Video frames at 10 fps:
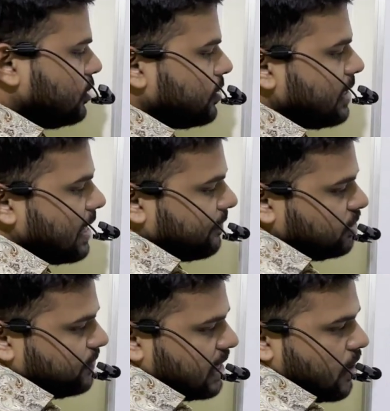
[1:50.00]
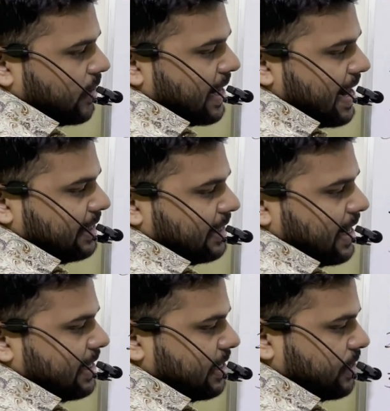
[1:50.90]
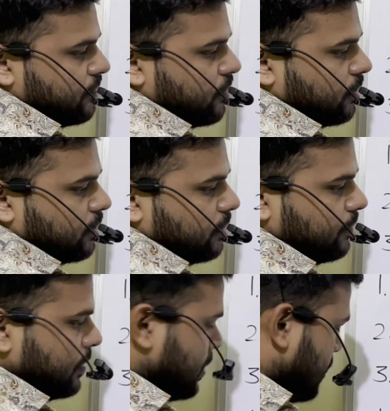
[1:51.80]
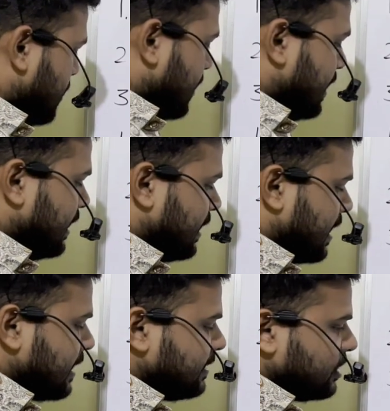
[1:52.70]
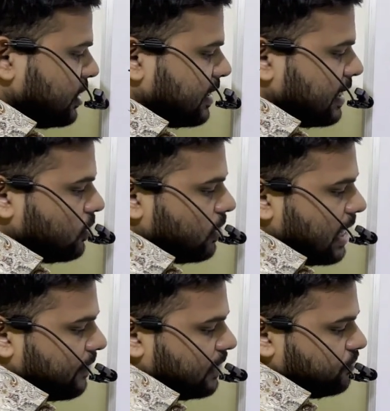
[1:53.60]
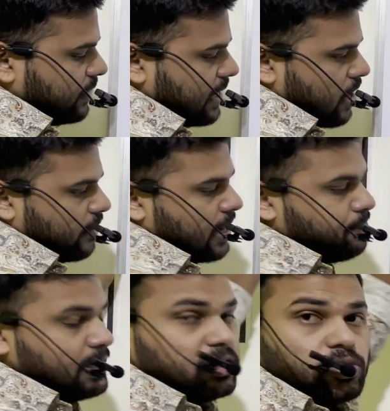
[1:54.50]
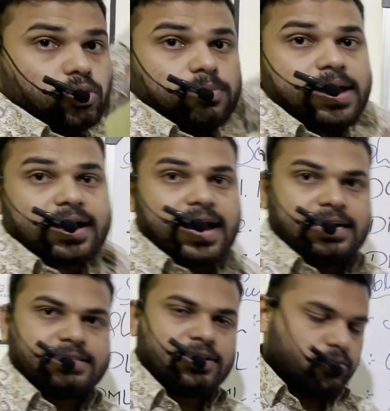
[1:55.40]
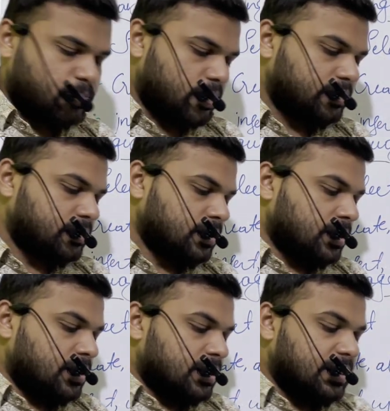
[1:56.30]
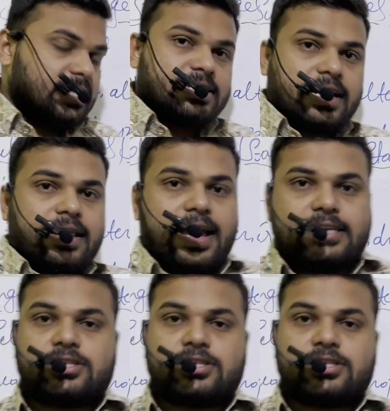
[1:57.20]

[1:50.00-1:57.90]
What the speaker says: control language, we have grant and revoke. In transaction control language, we have commit, rollback, and save point. These are the